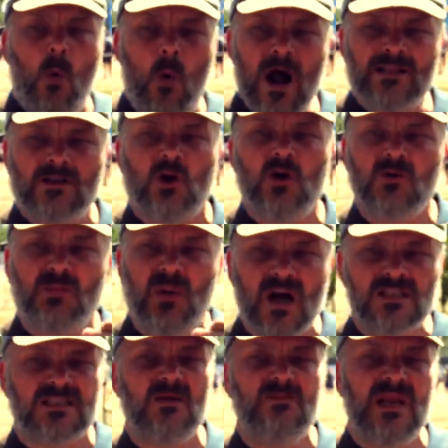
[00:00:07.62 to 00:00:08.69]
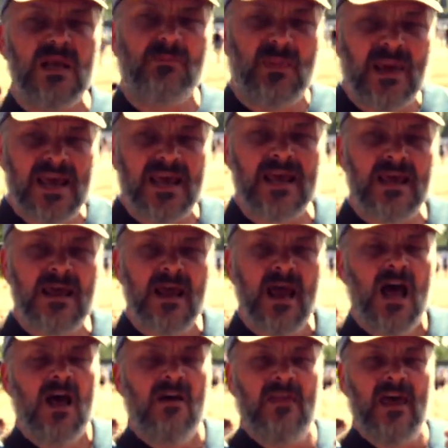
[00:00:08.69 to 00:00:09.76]
What could possibly be
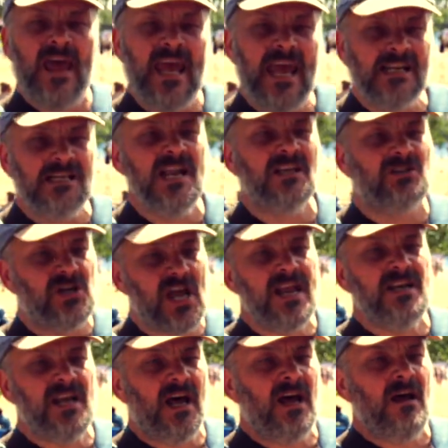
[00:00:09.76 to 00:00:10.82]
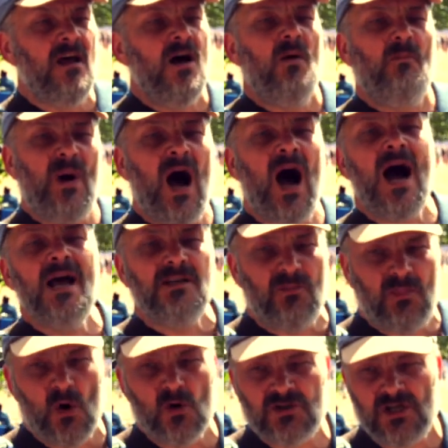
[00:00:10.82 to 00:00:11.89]
the hidden agenda behind
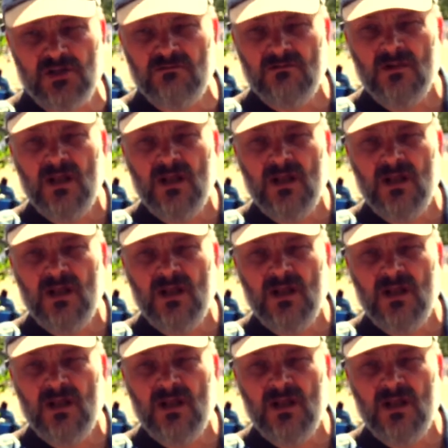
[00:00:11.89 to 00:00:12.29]
abortion?